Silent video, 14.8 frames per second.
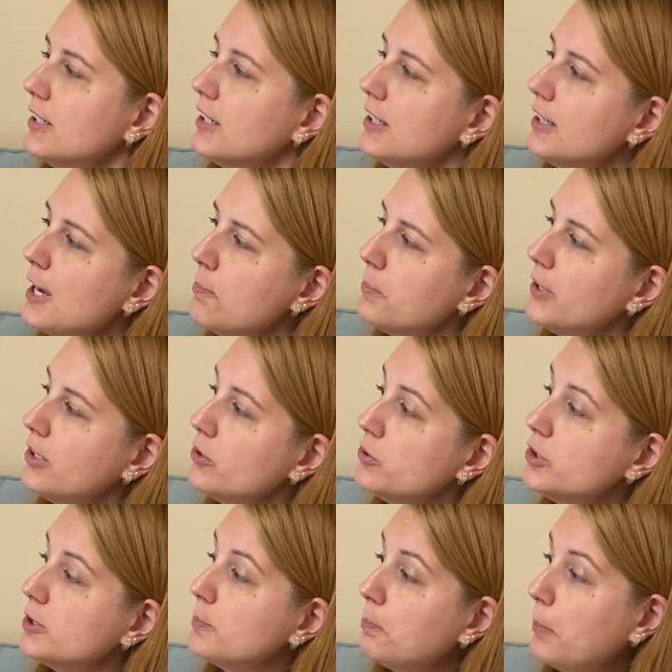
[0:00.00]

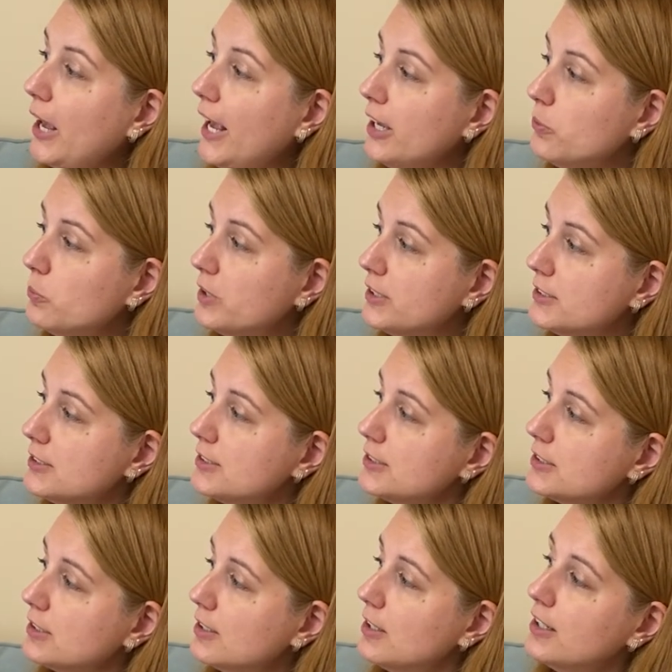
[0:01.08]
Galapagos
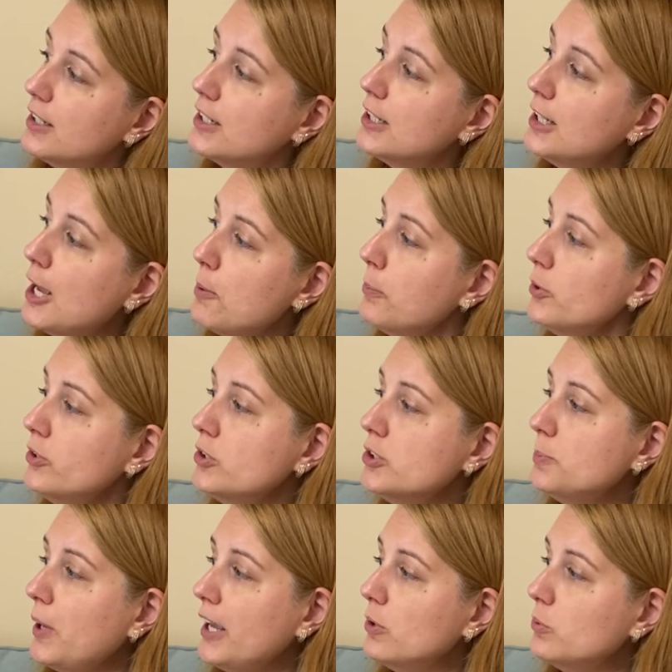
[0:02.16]
penguins.
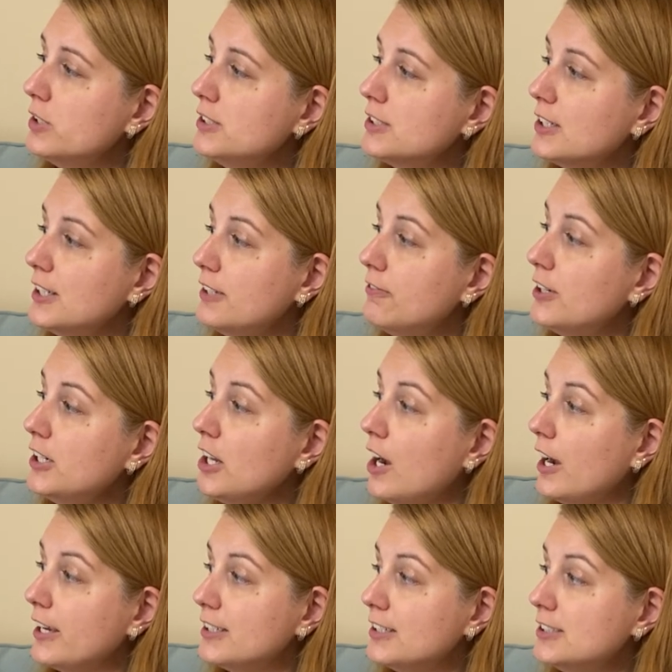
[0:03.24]
Galapagos penguins live on
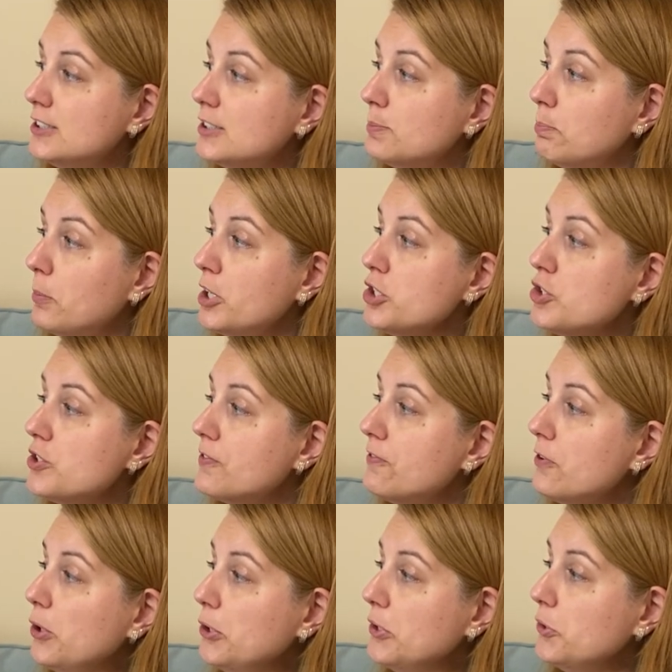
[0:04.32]
islands much
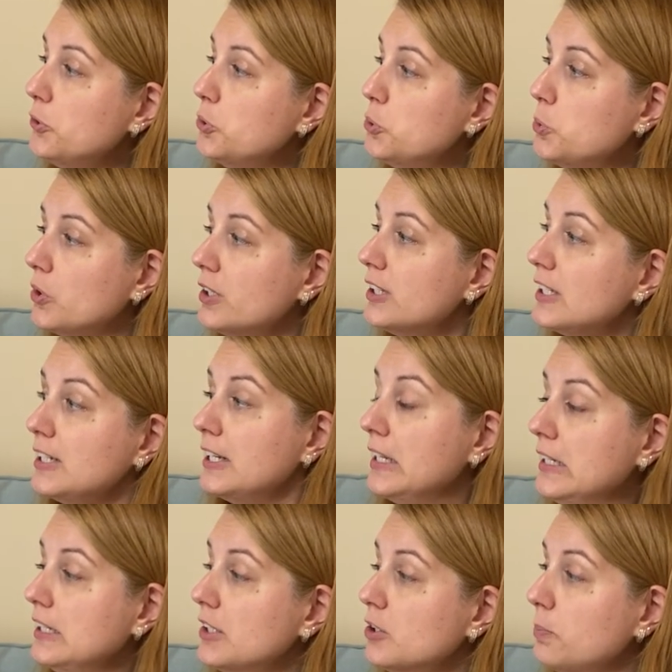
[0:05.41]
farther north than
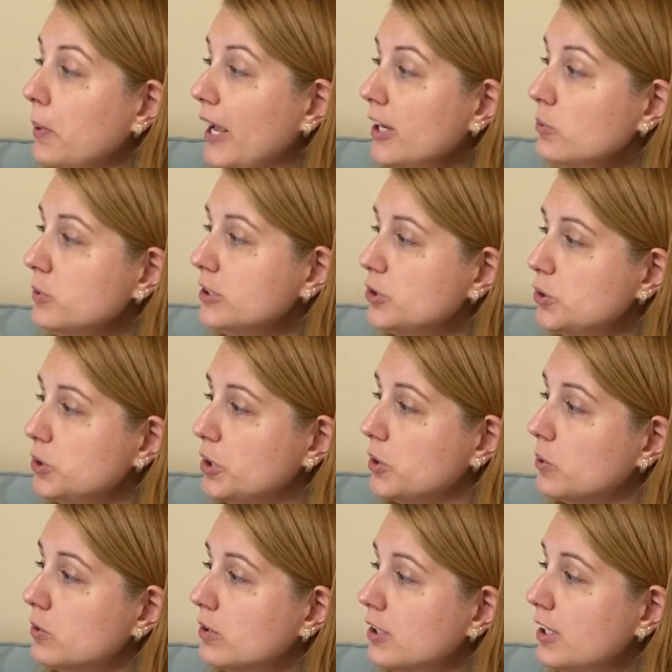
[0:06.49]
any other penguins
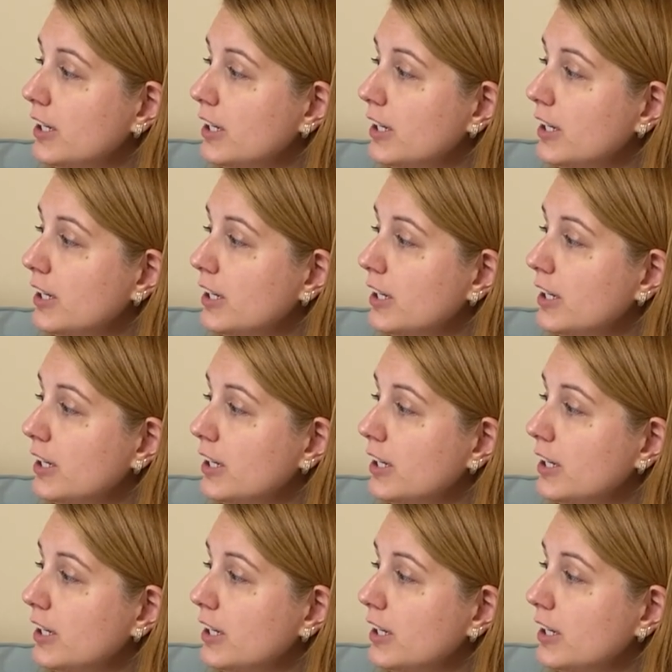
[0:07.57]
do.